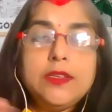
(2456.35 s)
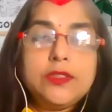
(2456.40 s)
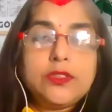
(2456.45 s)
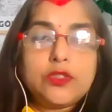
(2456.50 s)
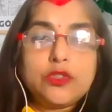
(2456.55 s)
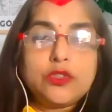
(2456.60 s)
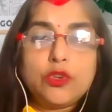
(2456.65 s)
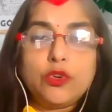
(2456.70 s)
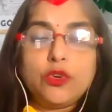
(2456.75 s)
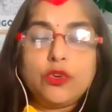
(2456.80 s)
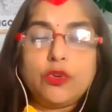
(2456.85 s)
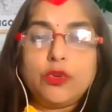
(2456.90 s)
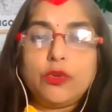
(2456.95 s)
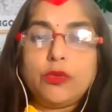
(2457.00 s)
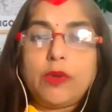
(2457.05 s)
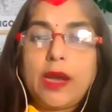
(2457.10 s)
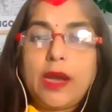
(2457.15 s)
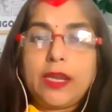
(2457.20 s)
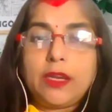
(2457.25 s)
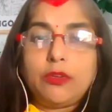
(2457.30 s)

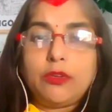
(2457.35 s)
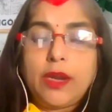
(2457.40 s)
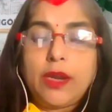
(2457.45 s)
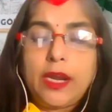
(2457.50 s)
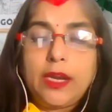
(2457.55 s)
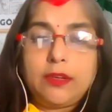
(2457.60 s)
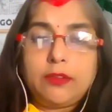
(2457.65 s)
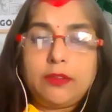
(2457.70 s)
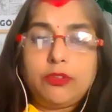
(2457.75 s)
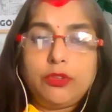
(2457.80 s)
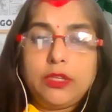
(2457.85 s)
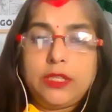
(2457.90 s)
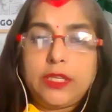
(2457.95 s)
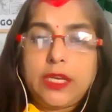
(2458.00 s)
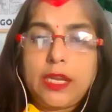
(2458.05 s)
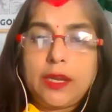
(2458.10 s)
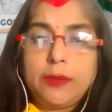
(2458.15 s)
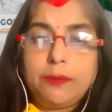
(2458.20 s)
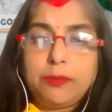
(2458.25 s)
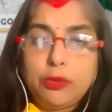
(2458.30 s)
So I couldn't
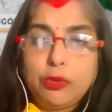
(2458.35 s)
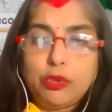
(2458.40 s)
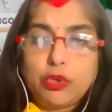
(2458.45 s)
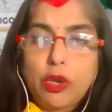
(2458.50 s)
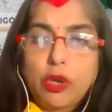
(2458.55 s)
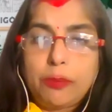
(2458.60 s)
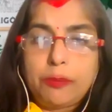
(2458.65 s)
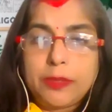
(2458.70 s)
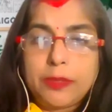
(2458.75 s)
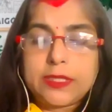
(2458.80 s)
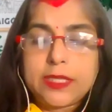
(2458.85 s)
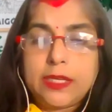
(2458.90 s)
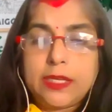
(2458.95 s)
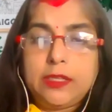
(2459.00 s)
take up 2 topics.